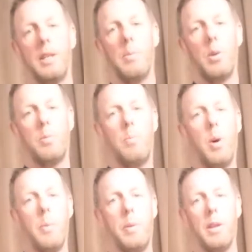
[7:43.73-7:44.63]
the most
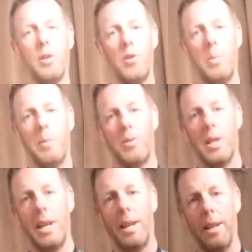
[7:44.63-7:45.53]
popular group of
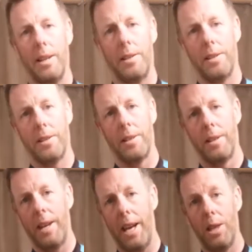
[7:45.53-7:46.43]
cyclists
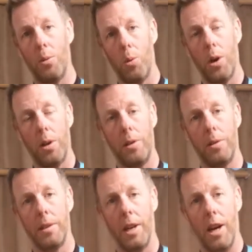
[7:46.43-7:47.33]
in the
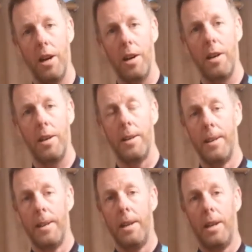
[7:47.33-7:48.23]
world are
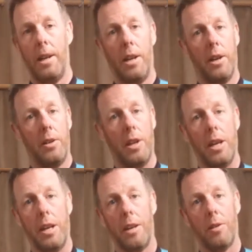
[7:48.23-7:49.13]

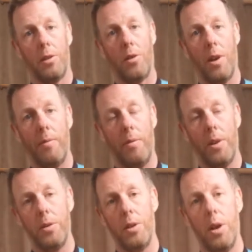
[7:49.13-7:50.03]
the Gran
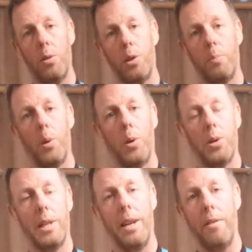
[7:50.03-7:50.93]
Fondo
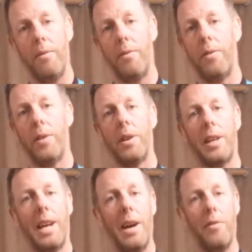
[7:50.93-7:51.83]
Sportive
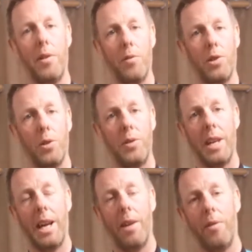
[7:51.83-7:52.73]
Cafe,
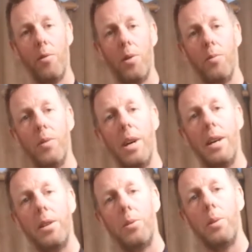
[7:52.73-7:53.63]
Sunday Cafe Run
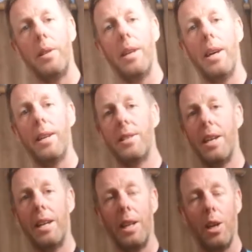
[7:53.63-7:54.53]
riders with their
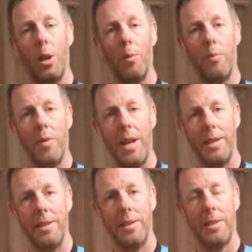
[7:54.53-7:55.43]
cycling club
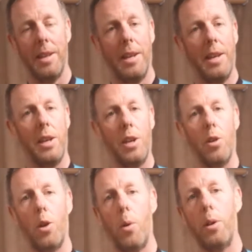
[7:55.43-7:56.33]
friends you
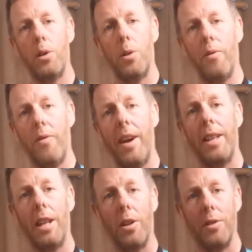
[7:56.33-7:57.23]
know, going and doing
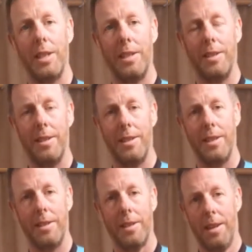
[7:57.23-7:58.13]
fairly long
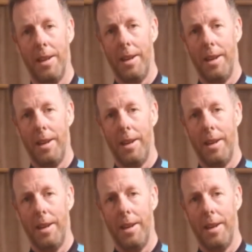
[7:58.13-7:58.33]
distances.